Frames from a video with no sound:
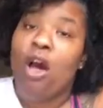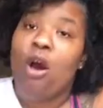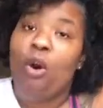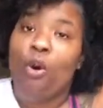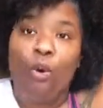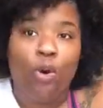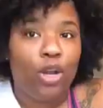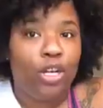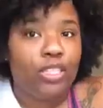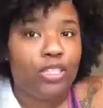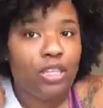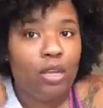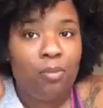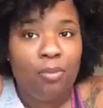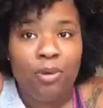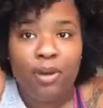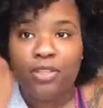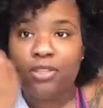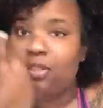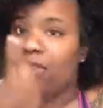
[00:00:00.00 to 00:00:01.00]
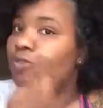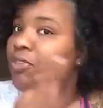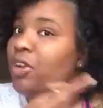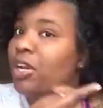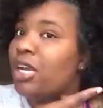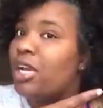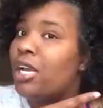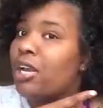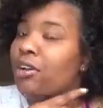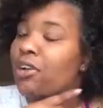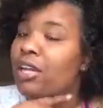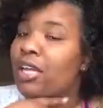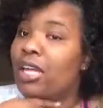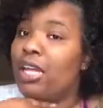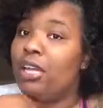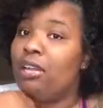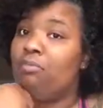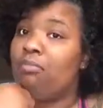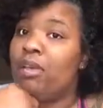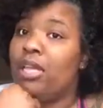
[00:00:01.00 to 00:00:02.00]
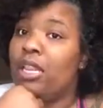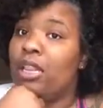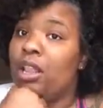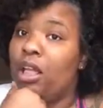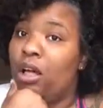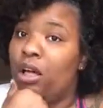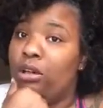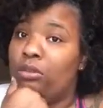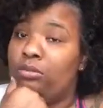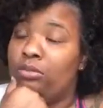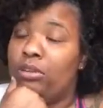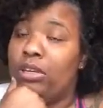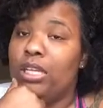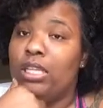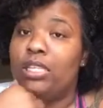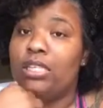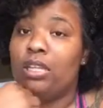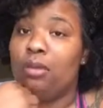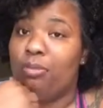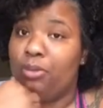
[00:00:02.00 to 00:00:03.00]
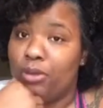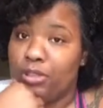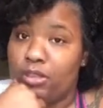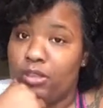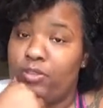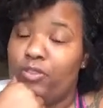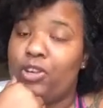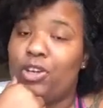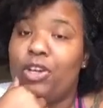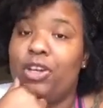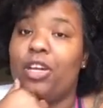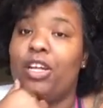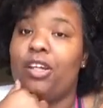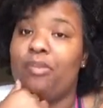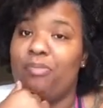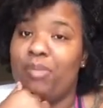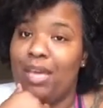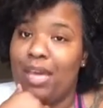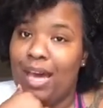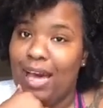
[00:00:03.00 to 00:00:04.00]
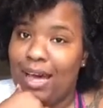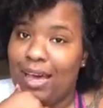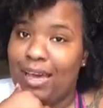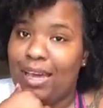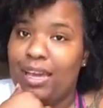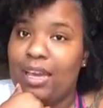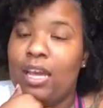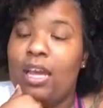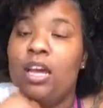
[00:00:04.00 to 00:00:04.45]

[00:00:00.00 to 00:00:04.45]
or some parts of your hair can be low and some parts of your hair can be high.